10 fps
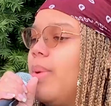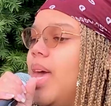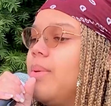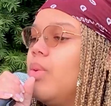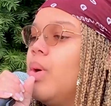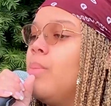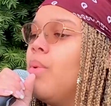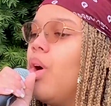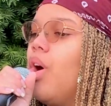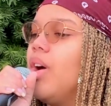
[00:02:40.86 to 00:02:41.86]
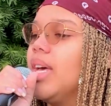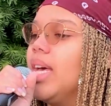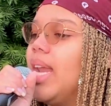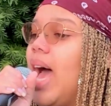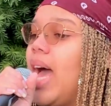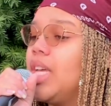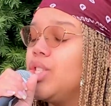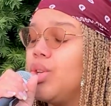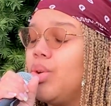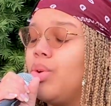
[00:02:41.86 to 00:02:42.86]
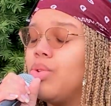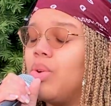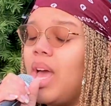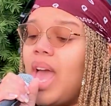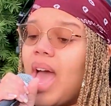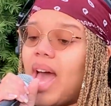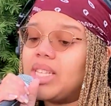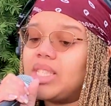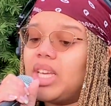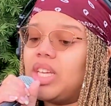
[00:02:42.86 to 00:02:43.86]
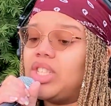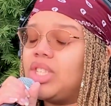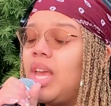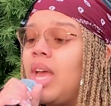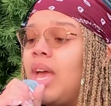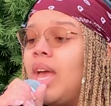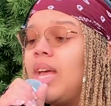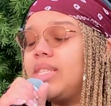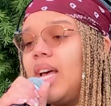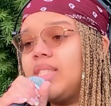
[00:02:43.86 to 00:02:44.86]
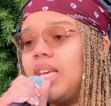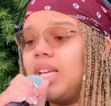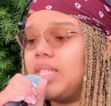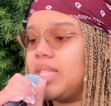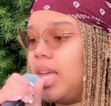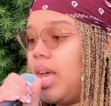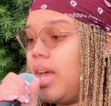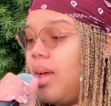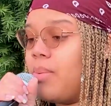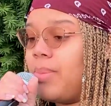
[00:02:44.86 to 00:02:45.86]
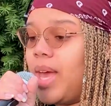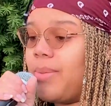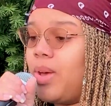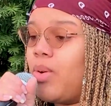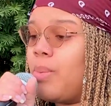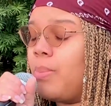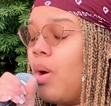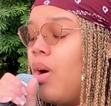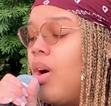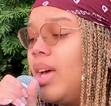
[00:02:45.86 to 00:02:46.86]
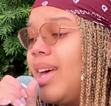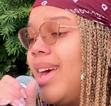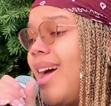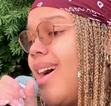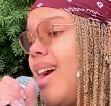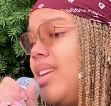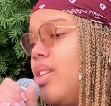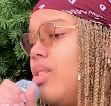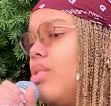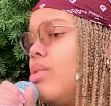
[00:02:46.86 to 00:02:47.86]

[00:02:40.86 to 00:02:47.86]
baby. What more could I do? I'll take a chance, I'll take a stand, baby. What more could I do?